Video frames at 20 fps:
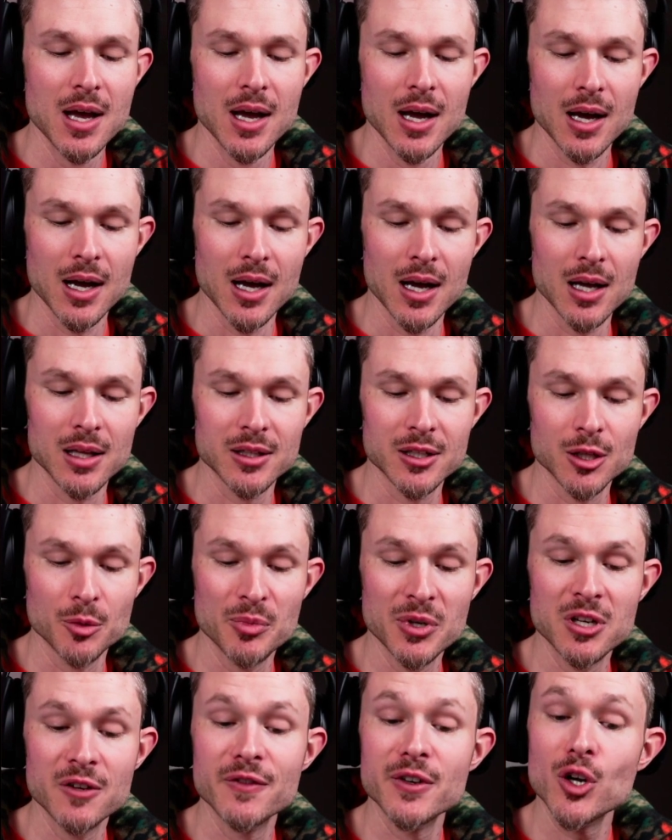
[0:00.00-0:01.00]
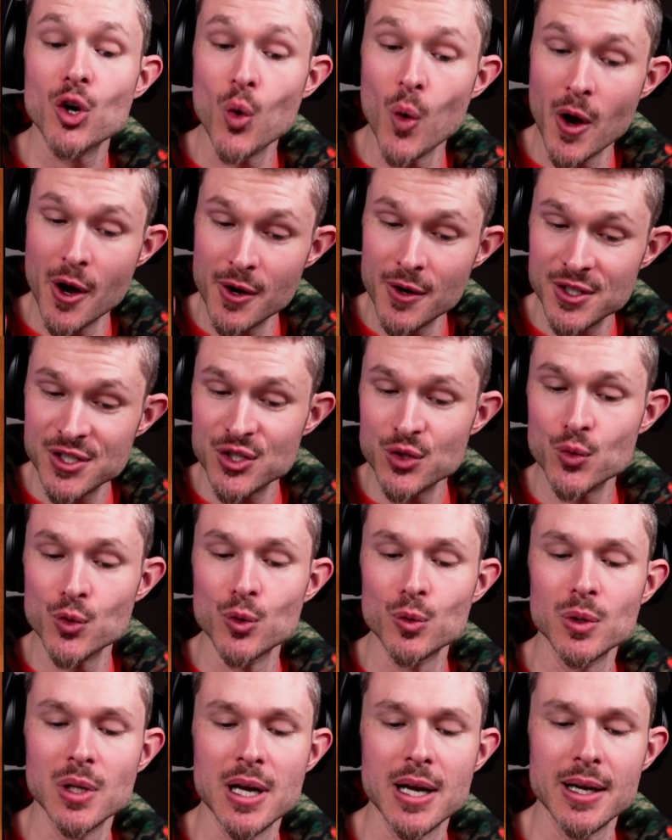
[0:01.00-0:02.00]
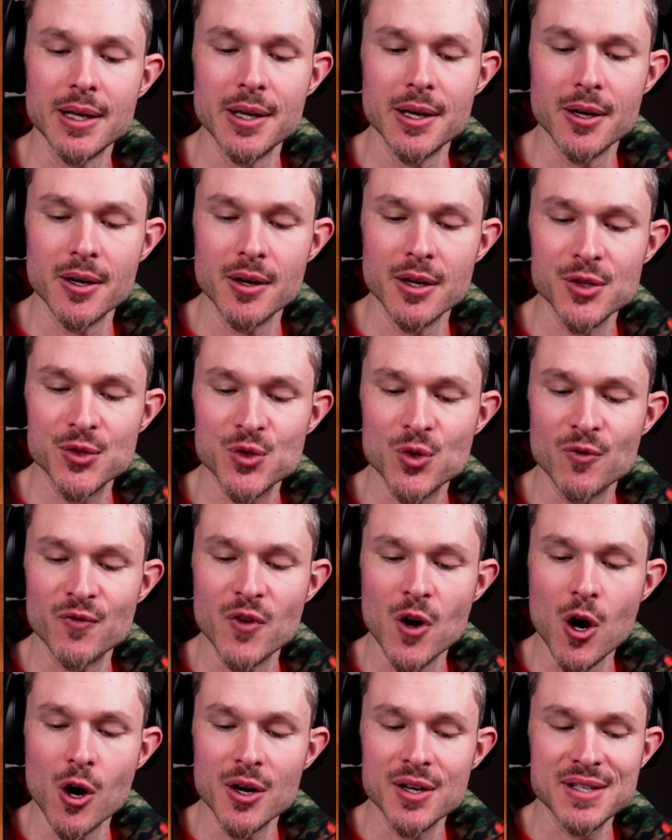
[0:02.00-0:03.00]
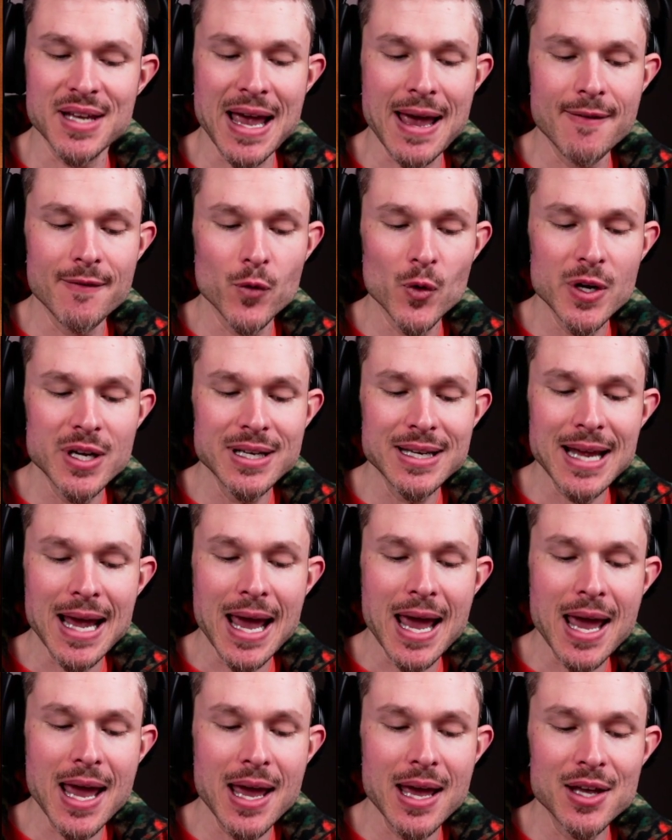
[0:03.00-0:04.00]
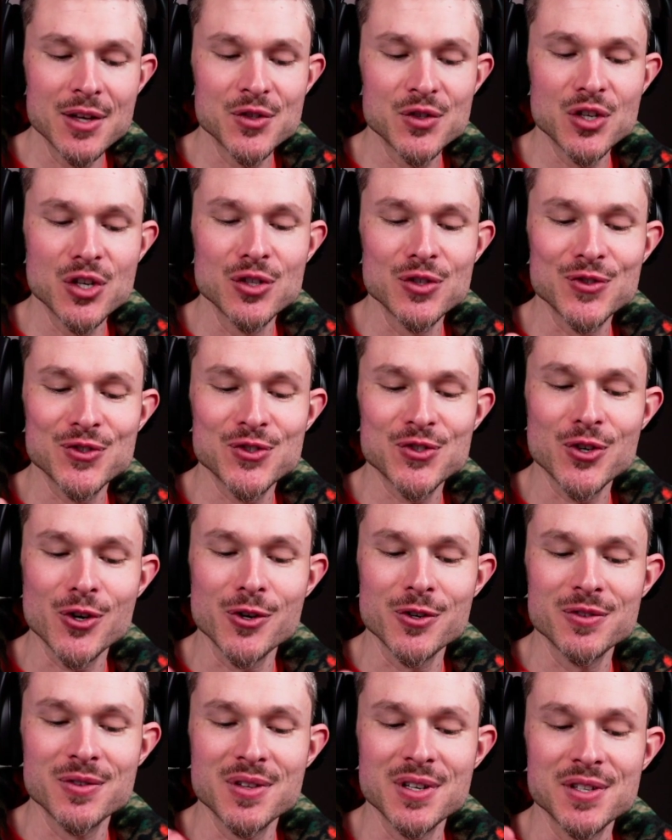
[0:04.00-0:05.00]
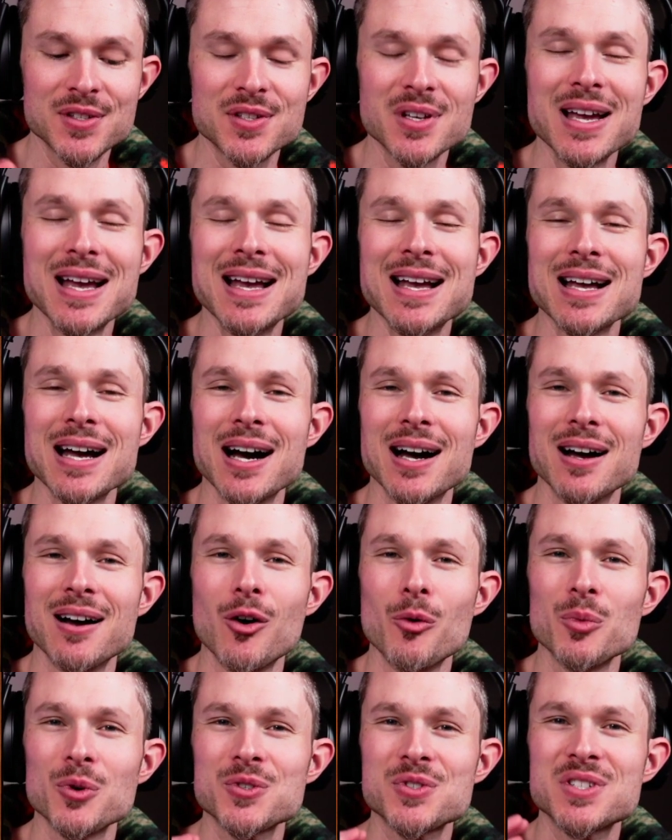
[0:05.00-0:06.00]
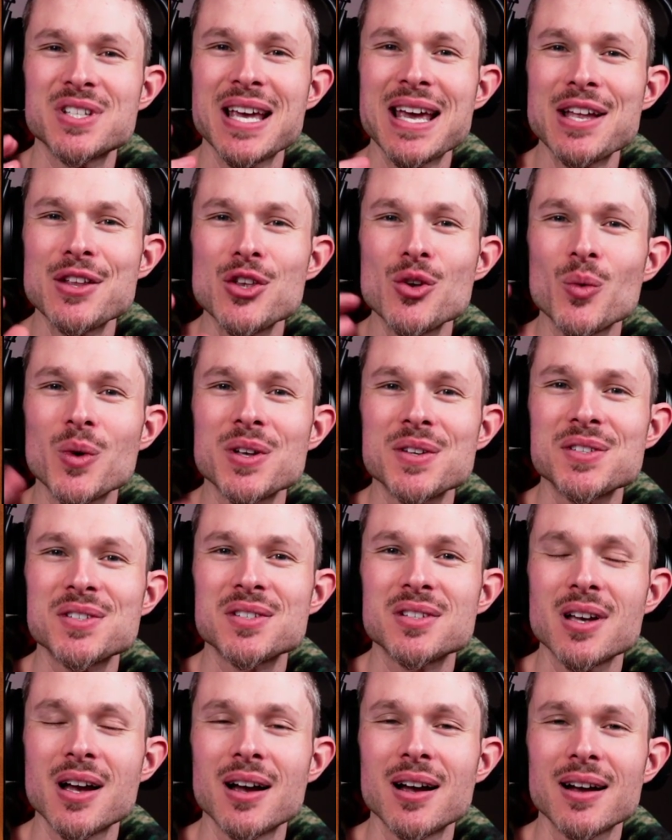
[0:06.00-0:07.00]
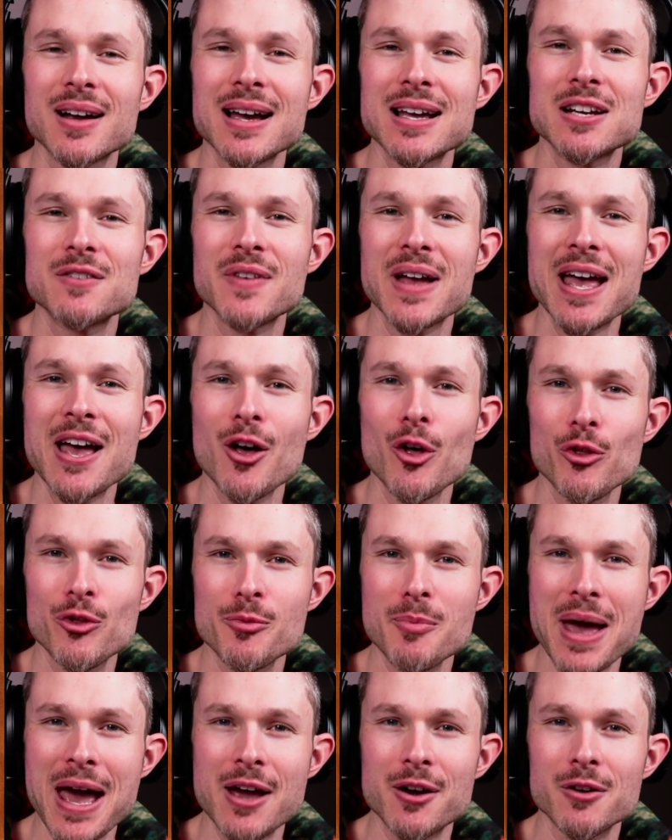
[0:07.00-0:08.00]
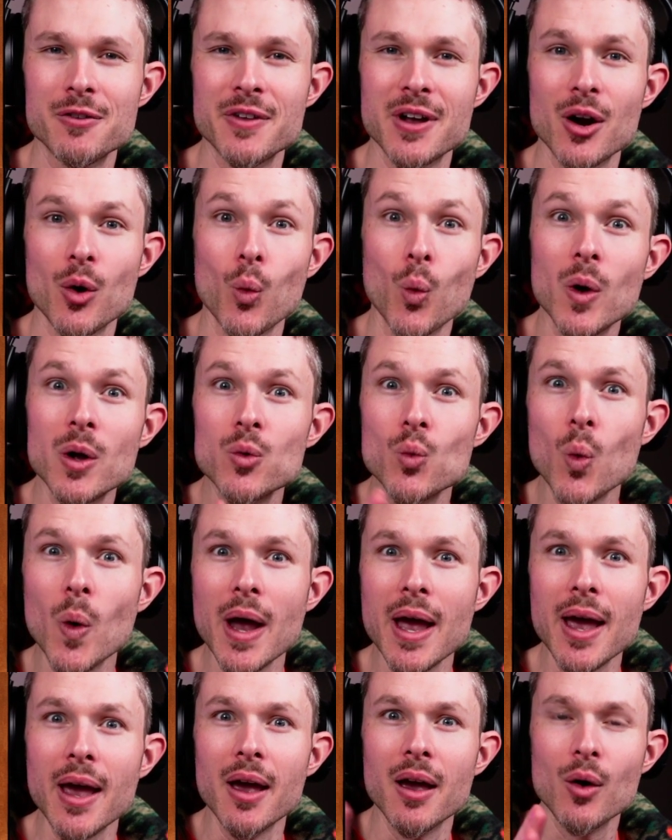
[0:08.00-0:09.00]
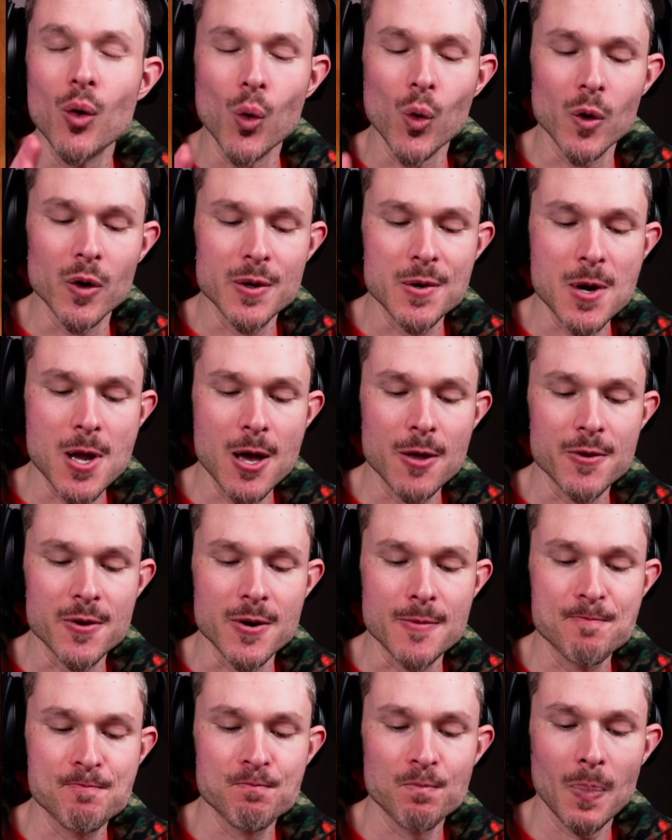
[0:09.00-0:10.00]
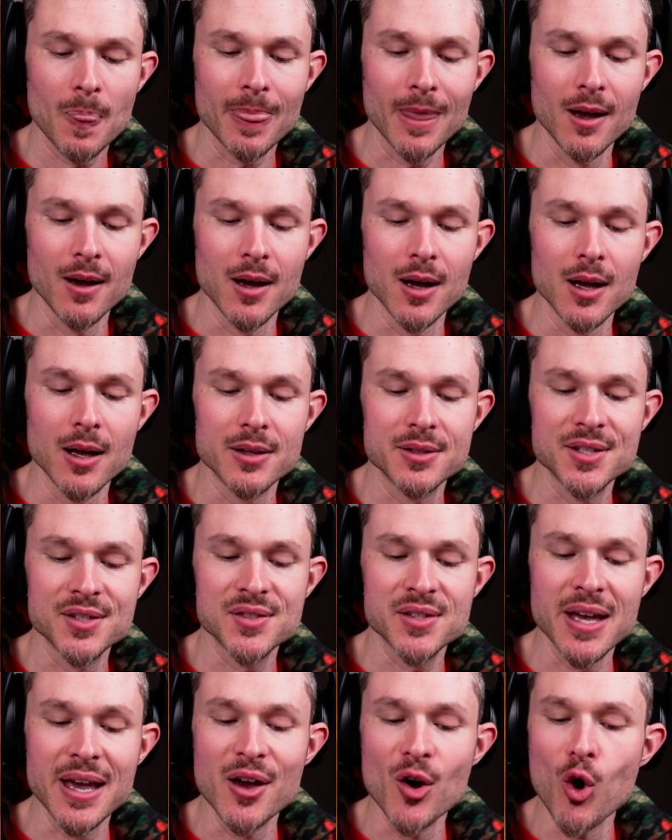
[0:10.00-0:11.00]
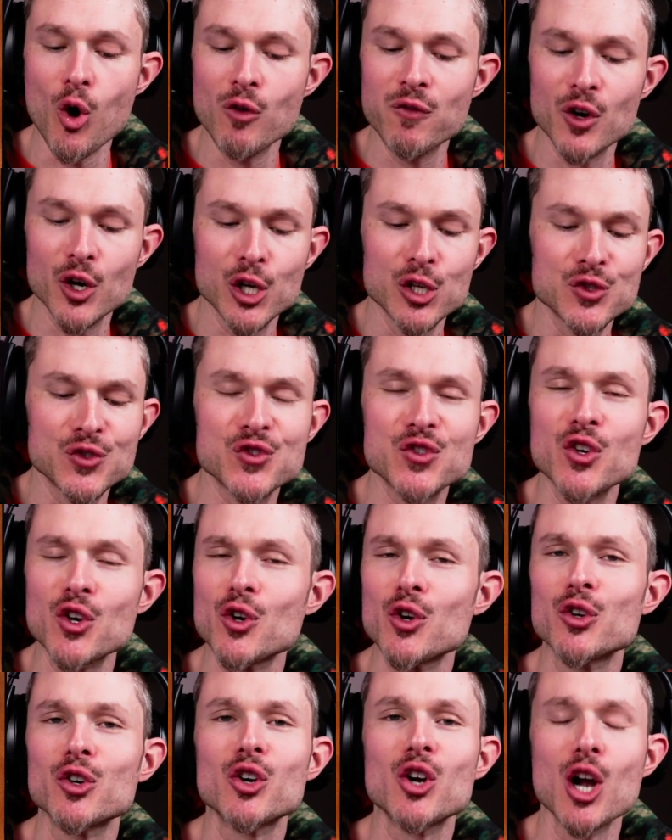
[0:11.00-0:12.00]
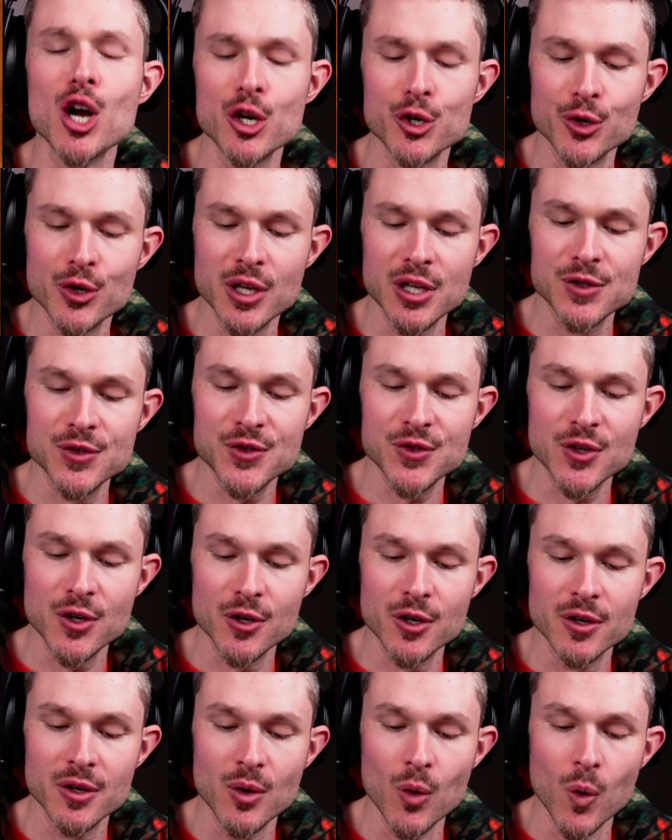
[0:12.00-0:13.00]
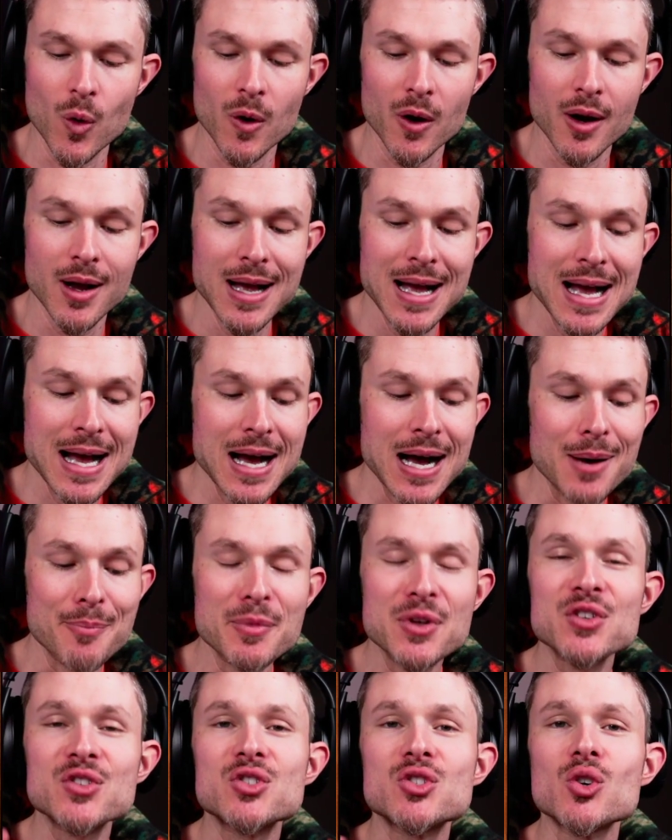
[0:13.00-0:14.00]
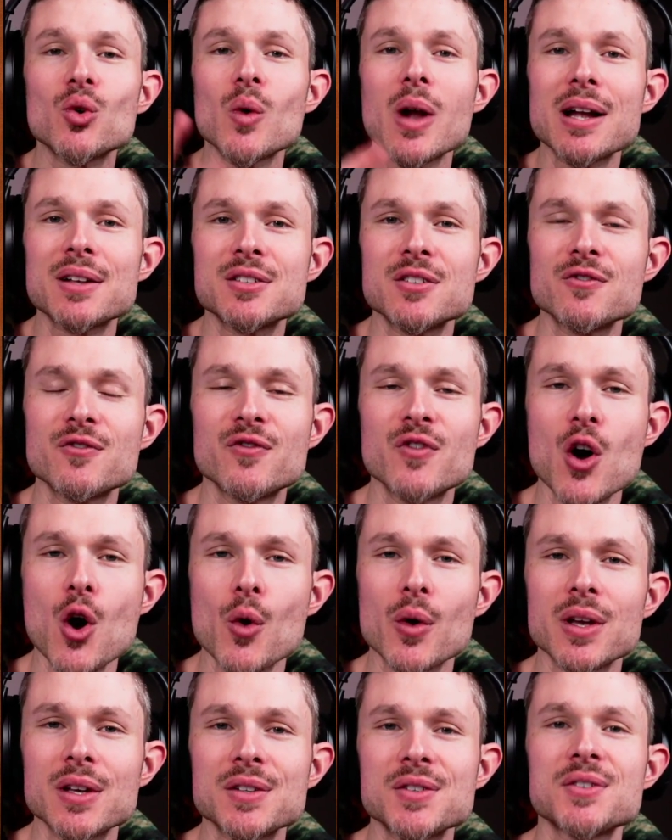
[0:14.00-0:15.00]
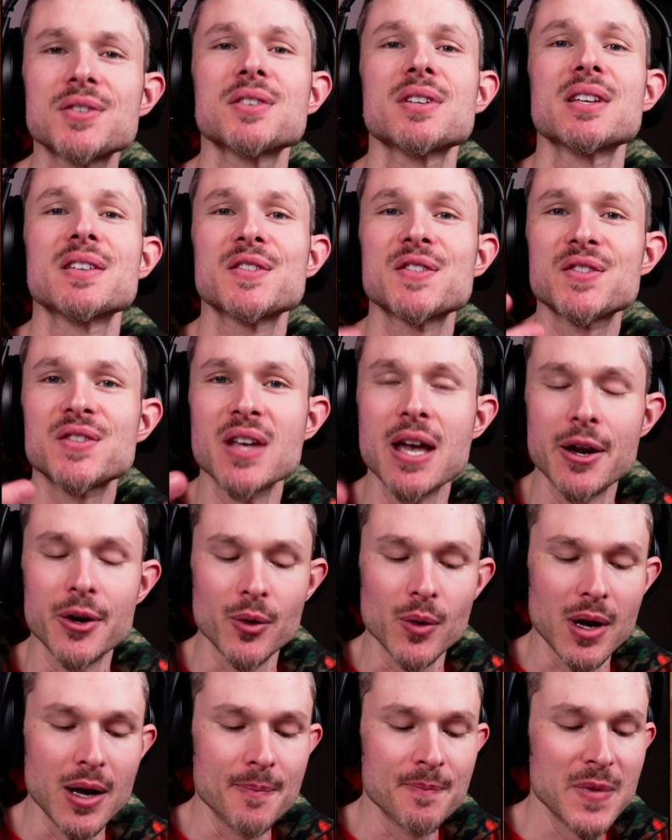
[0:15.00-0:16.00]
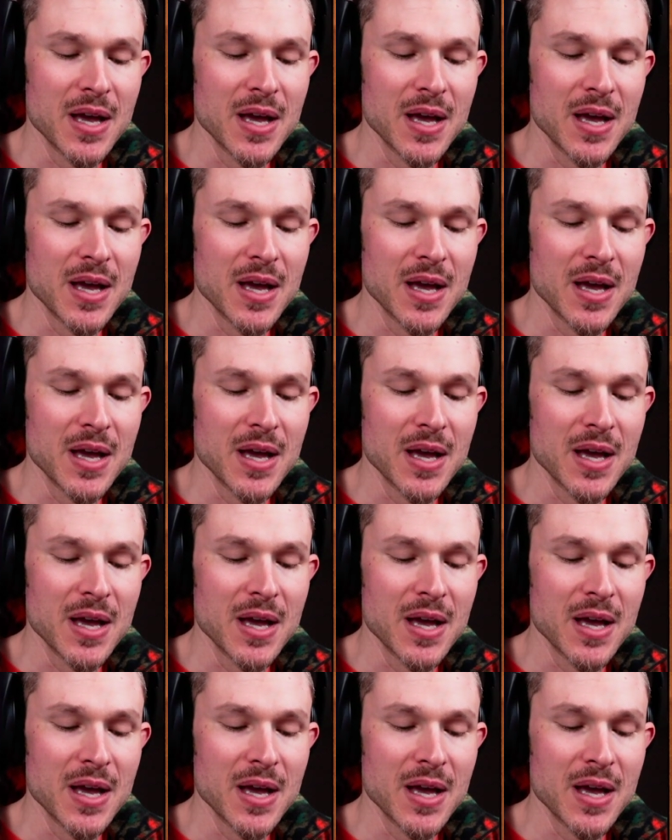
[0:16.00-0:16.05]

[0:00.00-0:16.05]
A little bit of an Aquarius through line here, insofar as every day has concerned this almost tenuous kind of a health matter there, one way or another. To say over concern or under concern or misdirected focus, etc.